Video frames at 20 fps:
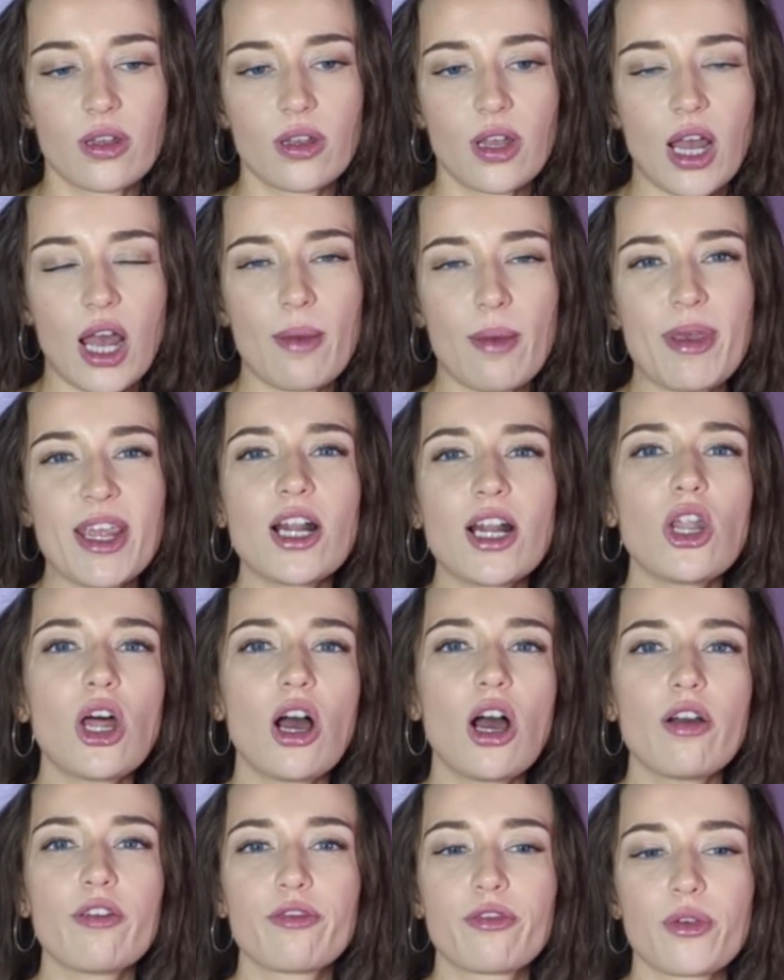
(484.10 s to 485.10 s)
I mean, a
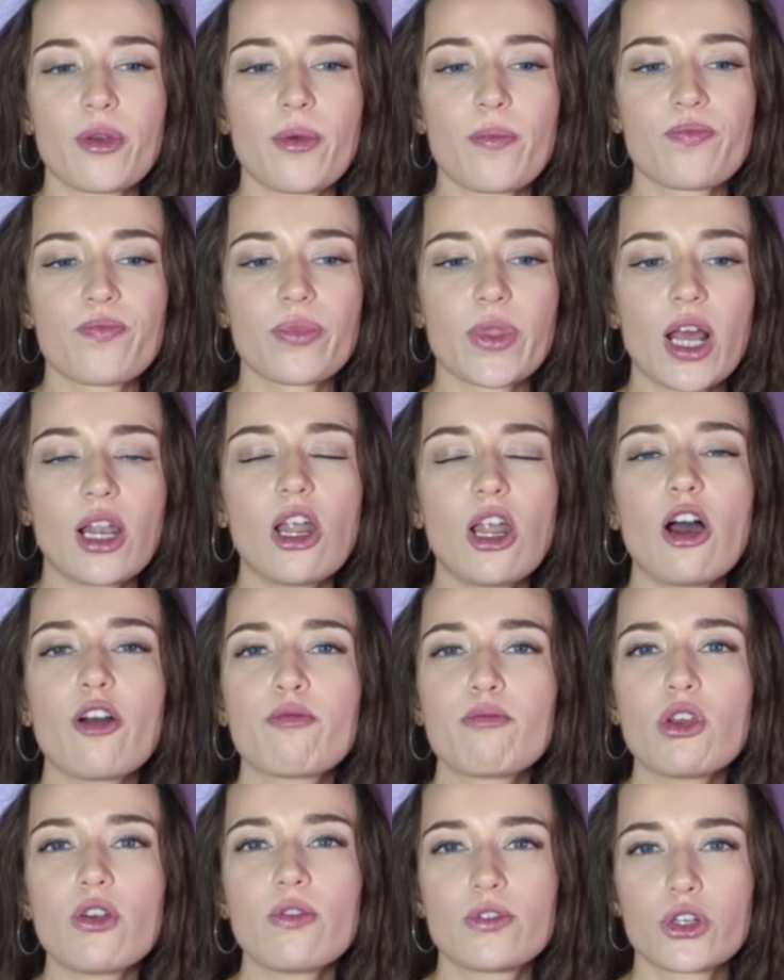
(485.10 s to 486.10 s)
lot of
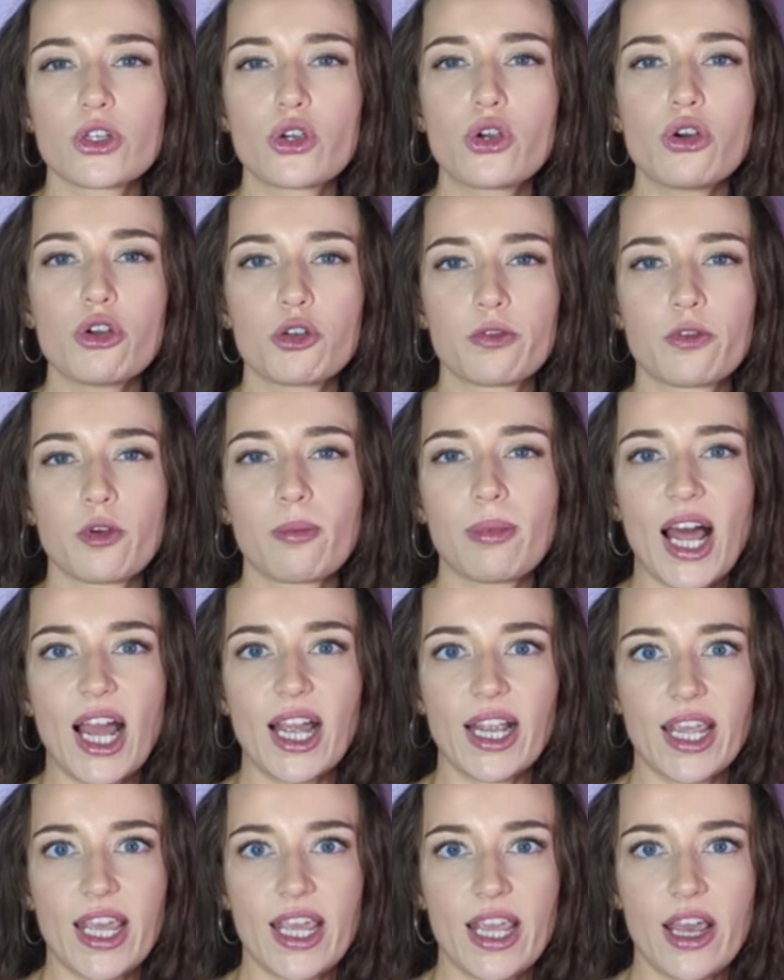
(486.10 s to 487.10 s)
moves are good for
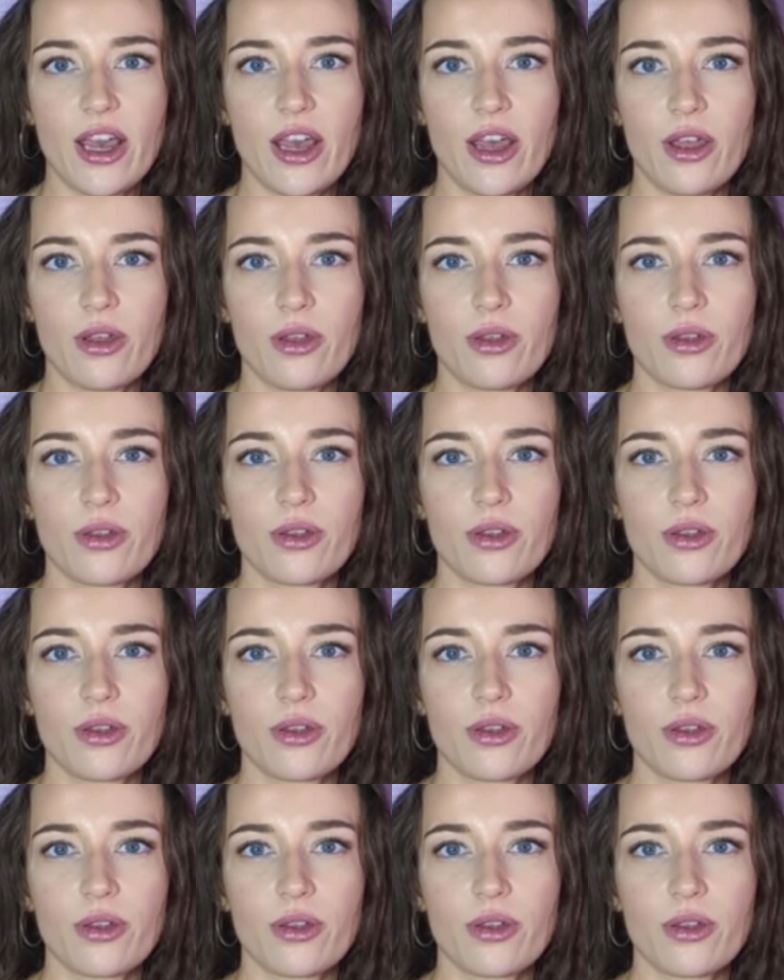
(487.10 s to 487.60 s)
black here,